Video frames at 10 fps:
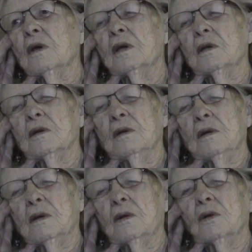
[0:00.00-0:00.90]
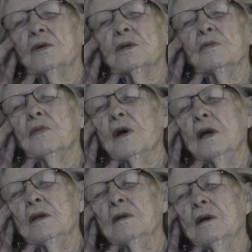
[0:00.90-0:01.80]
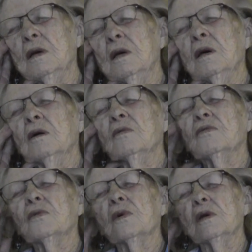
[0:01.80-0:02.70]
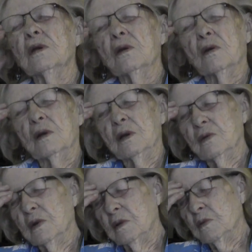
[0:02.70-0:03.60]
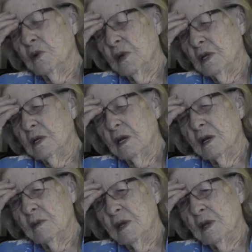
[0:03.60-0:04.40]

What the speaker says: Lake, close to Brighton, for a year at one point in time.